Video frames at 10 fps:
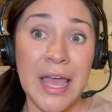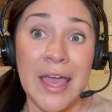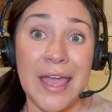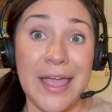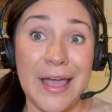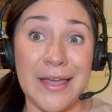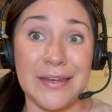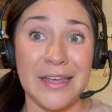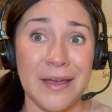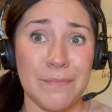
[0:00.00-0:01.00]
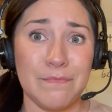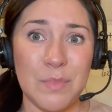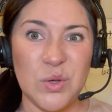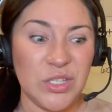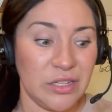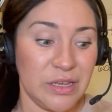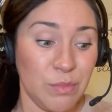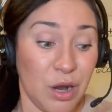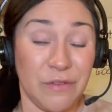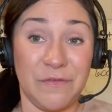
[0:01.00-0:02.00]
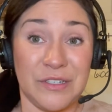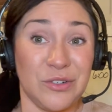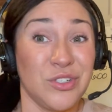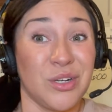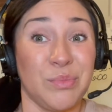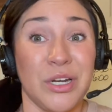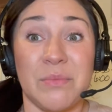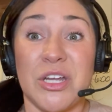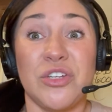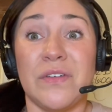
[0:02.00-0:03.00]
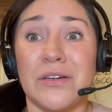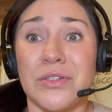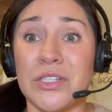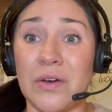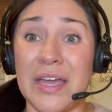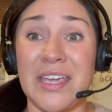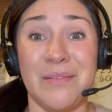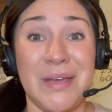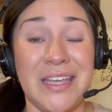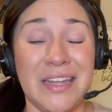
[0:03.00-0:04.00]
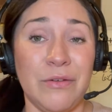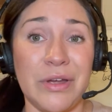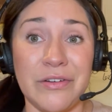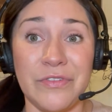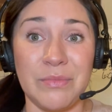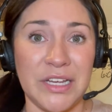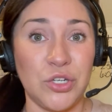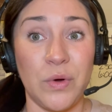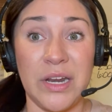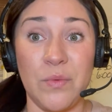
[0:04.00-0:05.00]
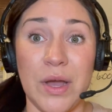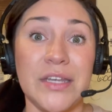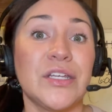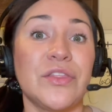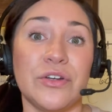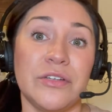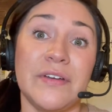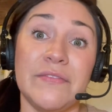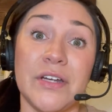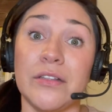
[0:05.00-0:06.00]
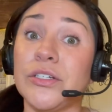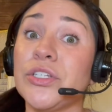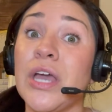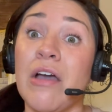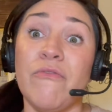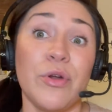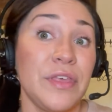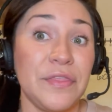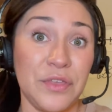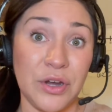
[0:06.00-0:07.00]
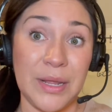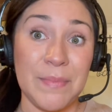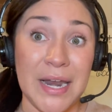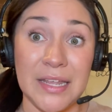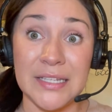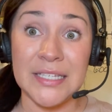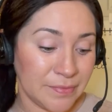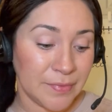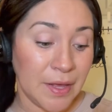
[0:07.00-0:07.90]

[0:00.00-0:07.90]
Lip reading: And most of them are pretty much filled. So I can make anywhere from like $21 to $35 for that 30 minutes.